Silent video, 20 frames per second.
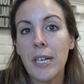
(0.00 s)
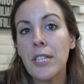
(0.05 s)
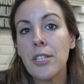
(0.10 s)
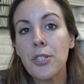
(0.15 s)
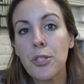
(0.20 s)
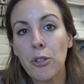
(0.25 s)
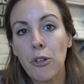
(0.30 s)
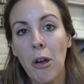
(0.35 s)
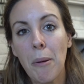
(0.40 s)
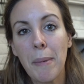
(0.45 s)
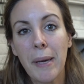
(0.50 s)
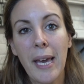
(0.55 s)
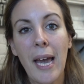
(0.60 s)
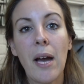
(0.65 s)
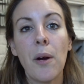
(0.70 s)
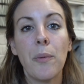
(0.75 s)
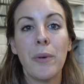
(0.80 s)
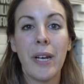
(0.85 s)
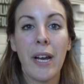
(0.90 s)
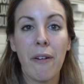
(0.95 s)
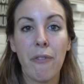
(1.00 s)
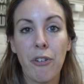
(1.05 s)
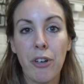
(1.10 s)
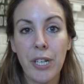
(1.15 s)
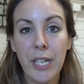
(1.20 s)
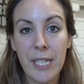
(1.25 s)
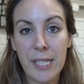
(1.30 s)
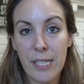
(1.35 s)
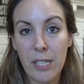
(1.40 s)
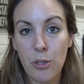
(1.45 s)
Instagram account, whatever
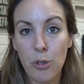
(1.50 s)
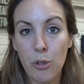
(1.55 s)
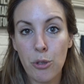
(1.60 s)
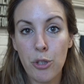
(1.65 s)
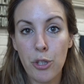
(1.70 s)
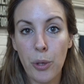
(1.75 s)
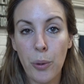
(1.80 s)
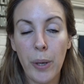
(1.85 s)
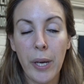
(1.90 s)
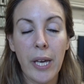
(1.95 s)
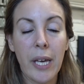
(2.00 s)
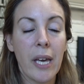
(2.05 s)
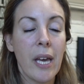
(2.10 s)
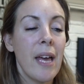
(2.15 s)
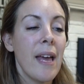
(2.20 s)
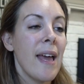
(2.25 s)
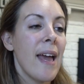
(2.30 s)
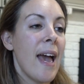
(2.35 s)
it is that you're doing.